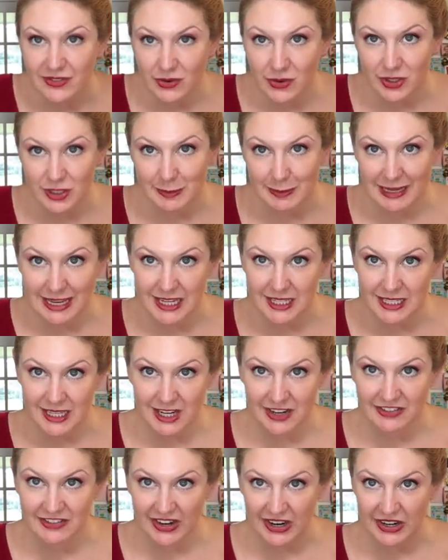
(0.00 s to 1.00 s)
of course, because
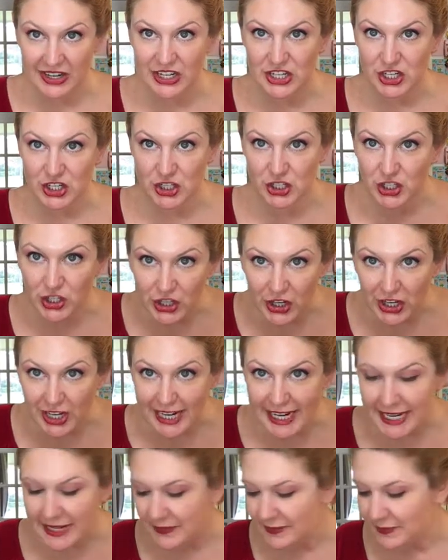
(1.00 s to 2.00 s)
they're very sugary,